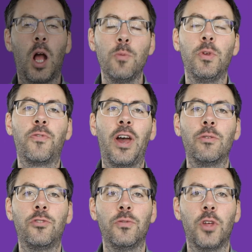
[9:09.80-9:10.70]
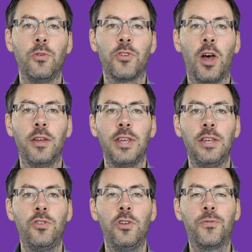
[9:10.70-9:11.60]
hope you found those
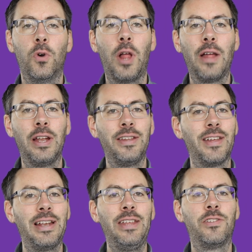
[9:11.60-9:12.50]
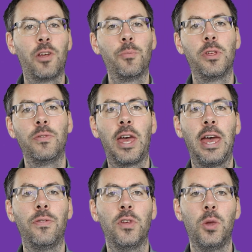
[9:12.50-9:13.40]
ideas useful and that there's at least something
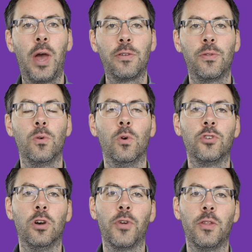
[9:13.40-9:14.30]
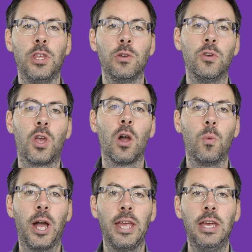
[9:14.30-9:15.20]
there that you haven't thought of and that you can go
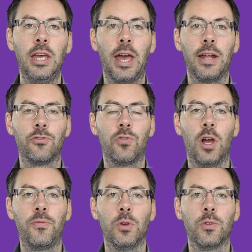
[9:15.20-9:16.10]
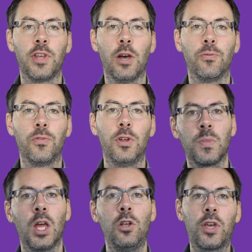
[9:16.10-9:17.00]
away and try for yourself.
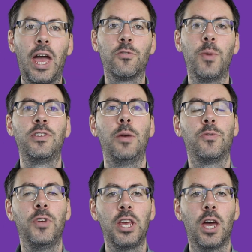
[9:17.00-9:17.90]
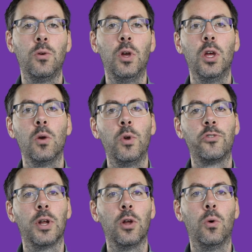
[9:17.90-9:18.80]
Look out for my tips video, which
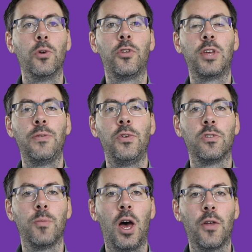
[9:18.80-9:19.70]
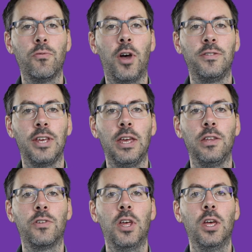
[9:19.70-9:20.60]
will also give you some other
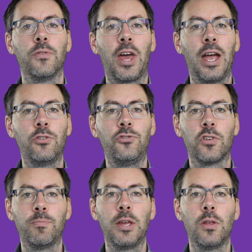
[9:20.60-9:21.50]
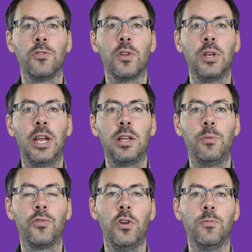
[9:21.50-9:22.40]
ideas for how to just make those little
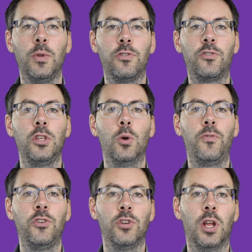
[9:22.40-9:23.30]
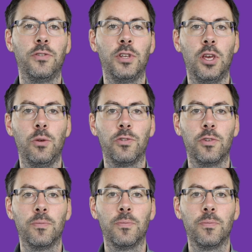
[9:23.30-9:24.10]
improvements to your visualiser use.